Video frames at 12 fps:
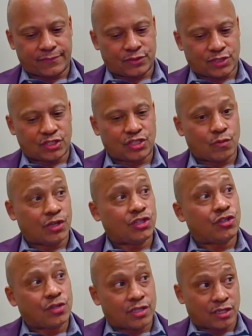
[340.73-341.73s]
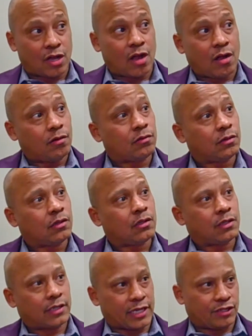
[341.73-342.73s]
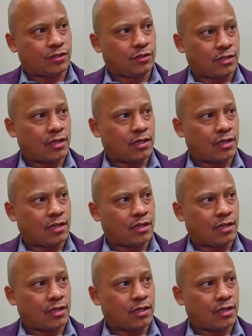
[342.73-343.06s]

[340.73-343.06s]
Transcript: to someone you can call, like,